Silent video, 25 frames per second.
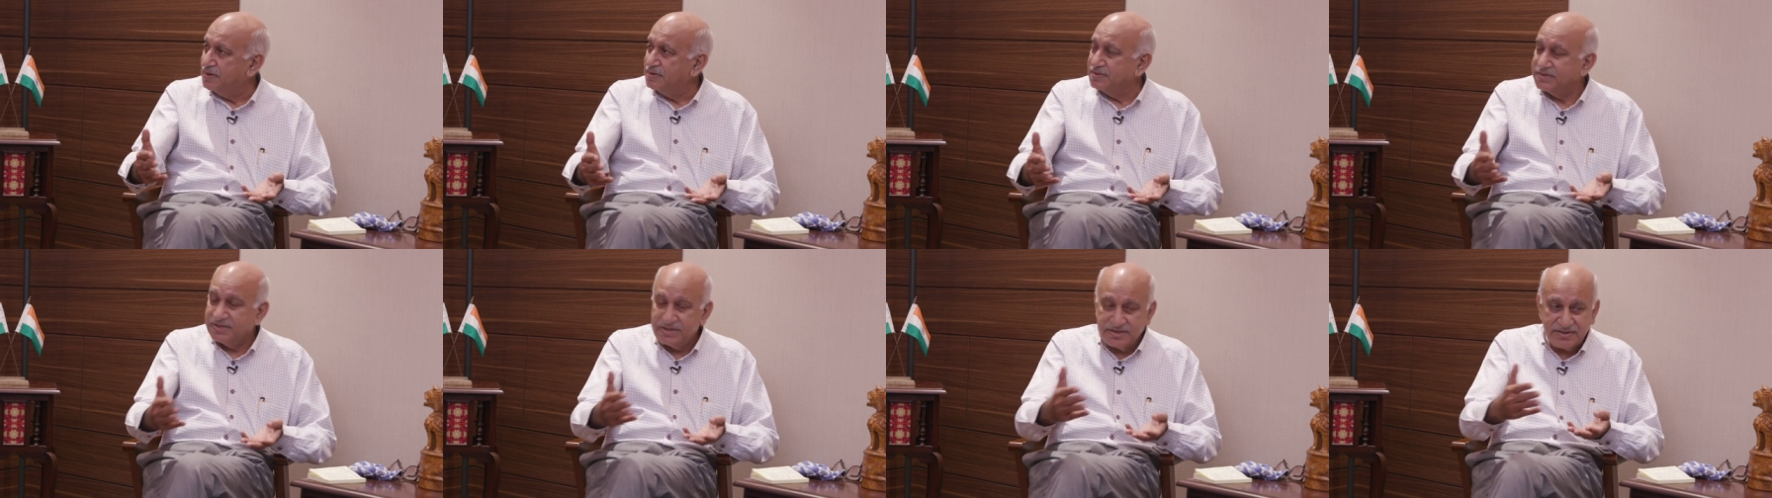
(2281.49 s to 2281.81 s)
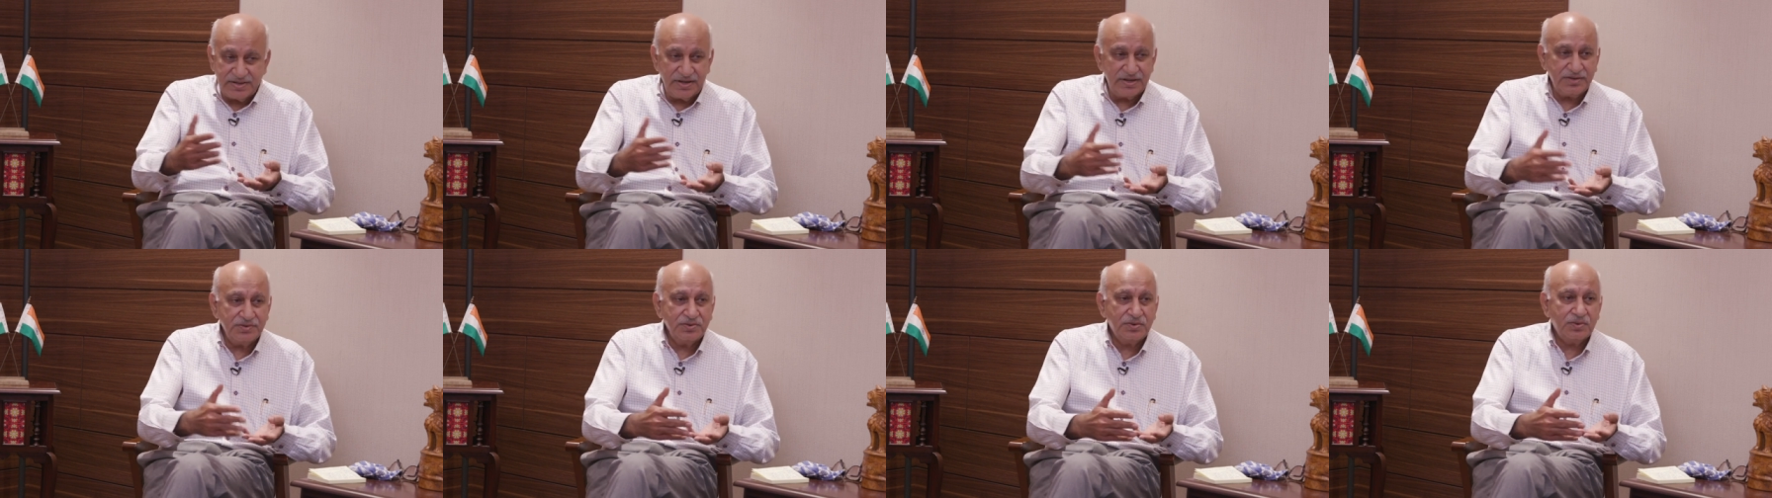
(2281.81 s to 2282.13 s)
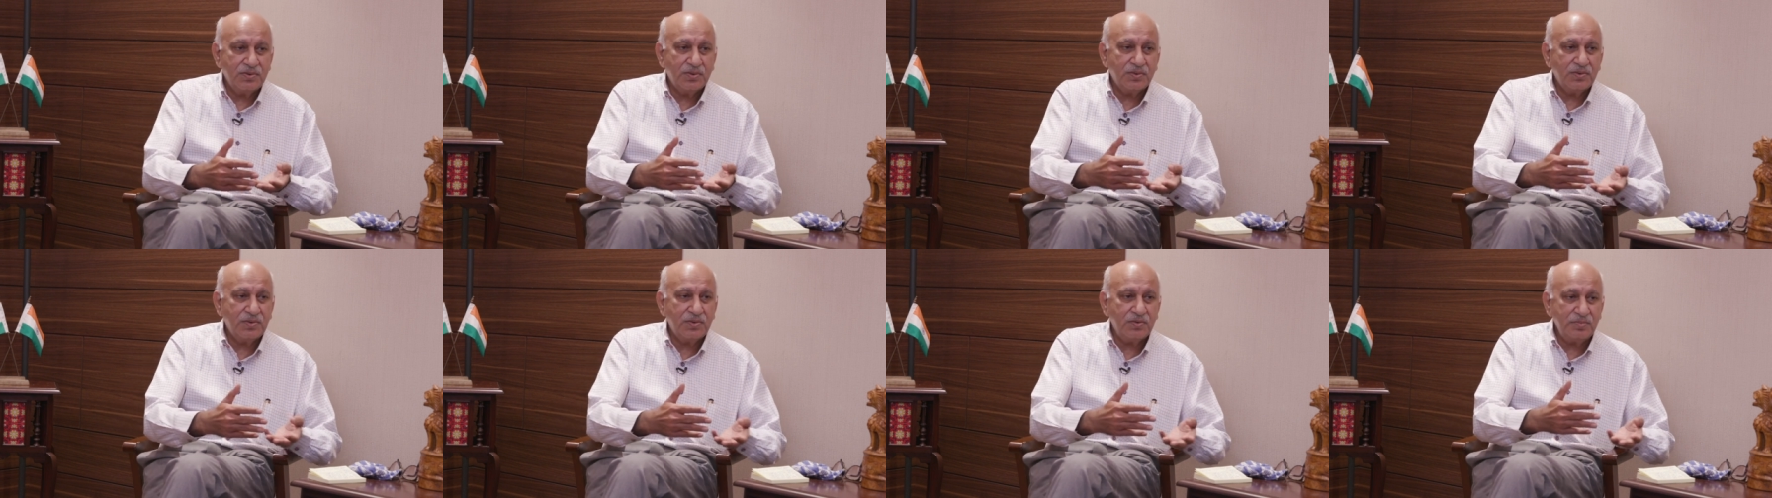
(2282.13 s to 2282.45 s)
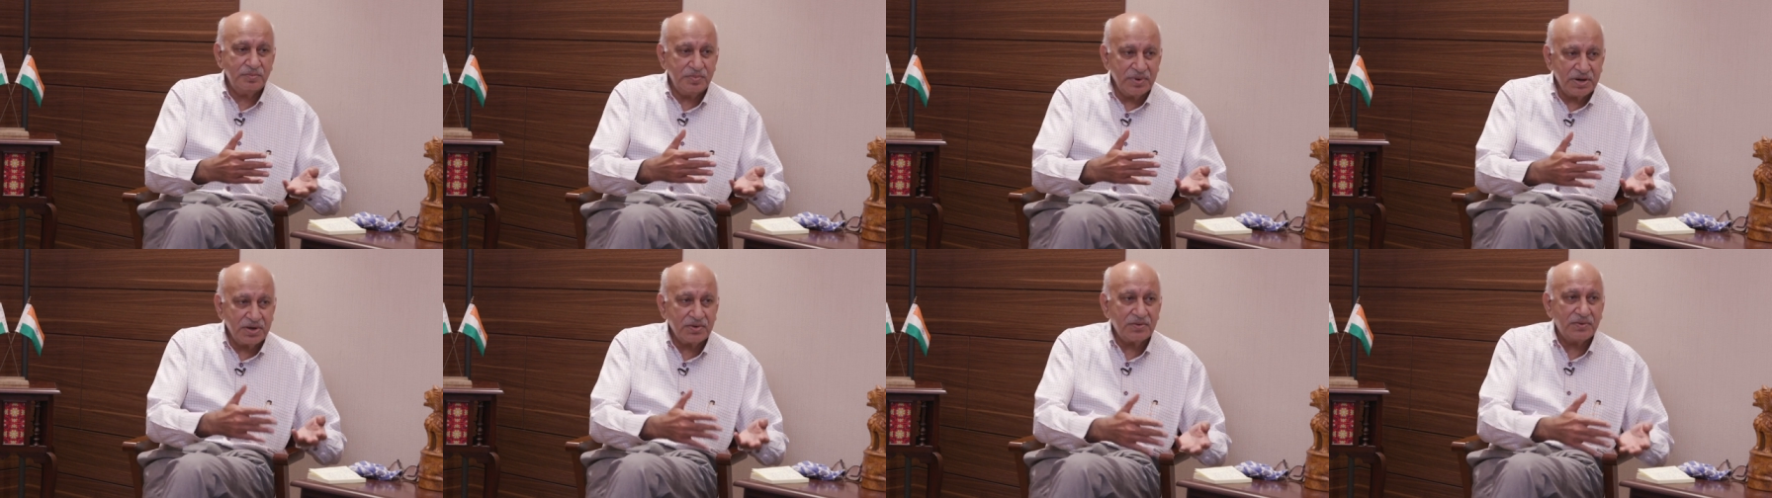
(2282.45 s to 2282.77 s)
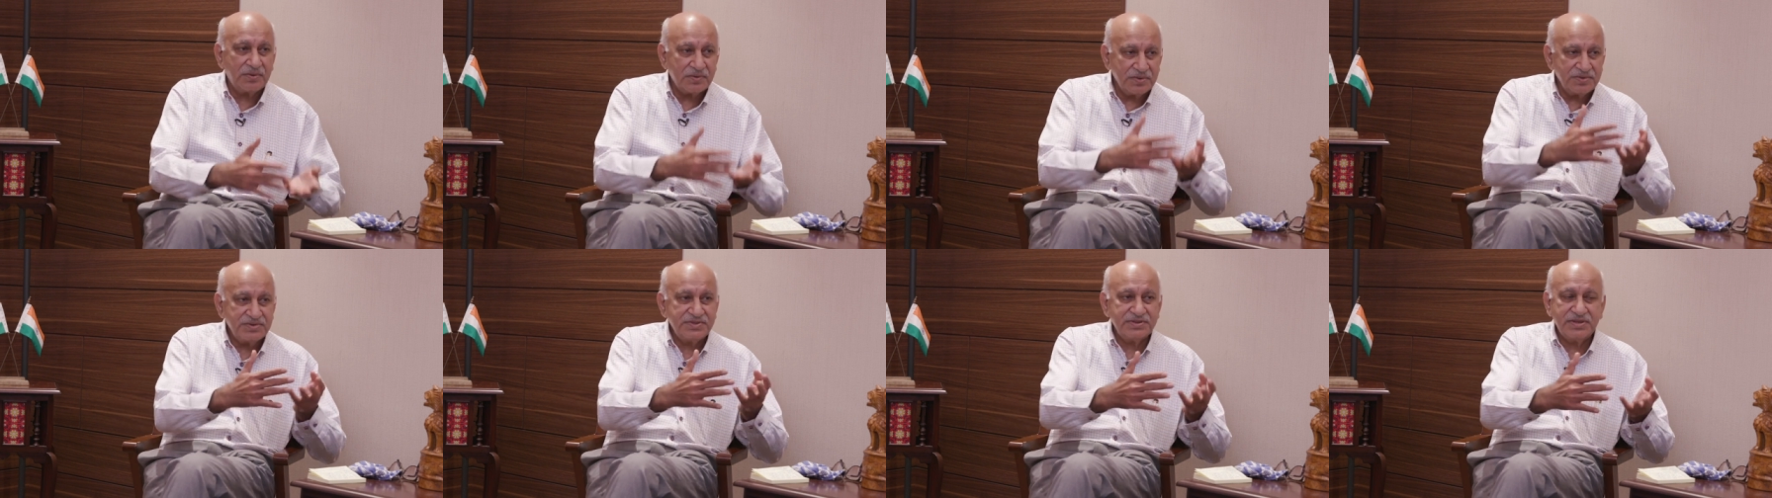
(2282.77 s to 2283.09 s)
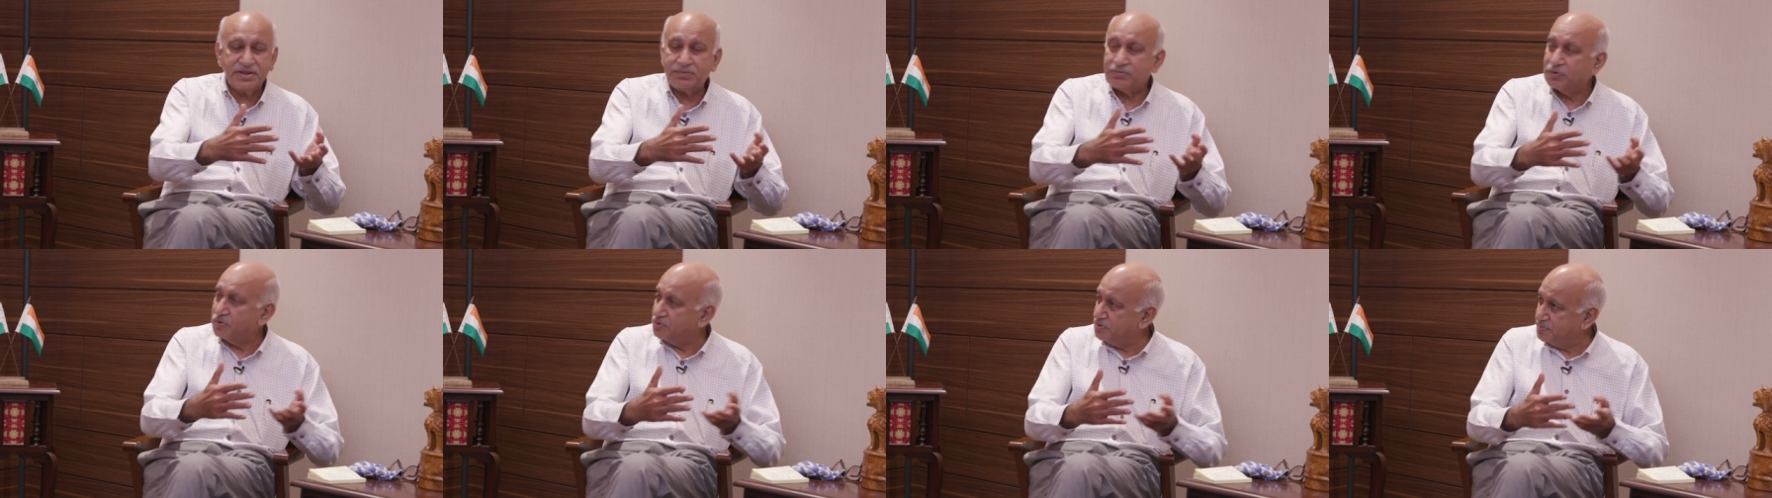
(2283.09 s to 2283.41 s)
They didn't go because
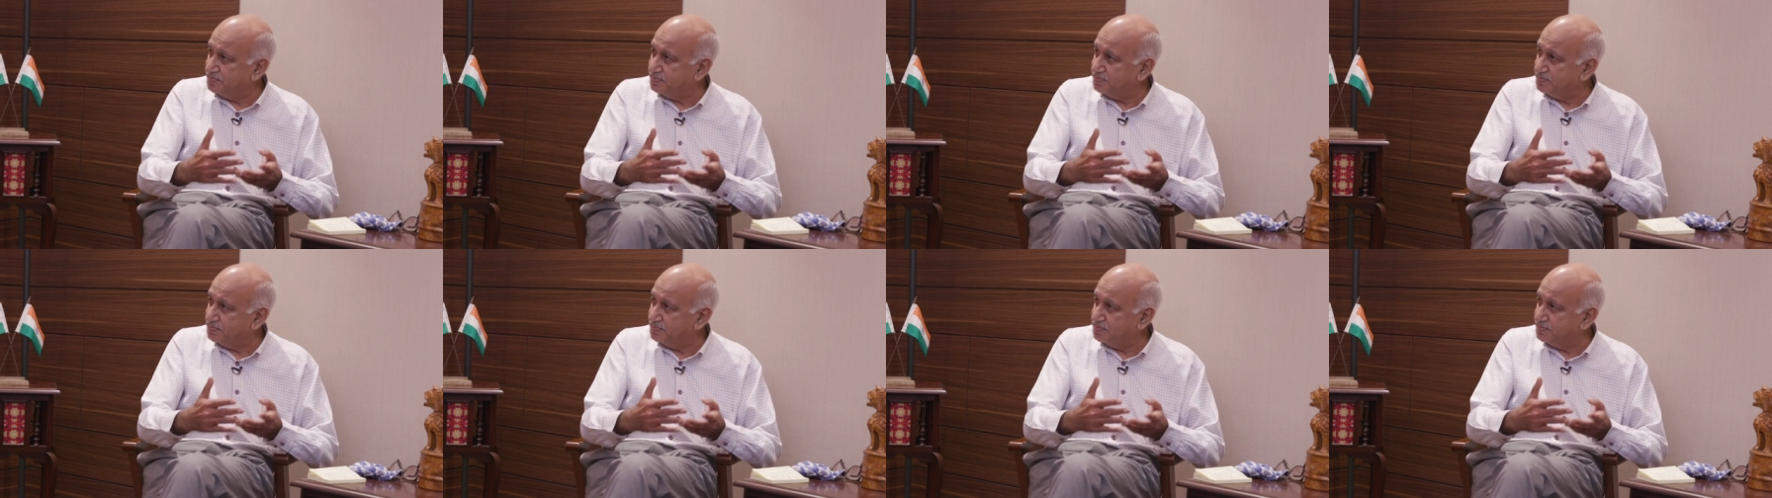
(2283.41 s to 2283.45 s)
there was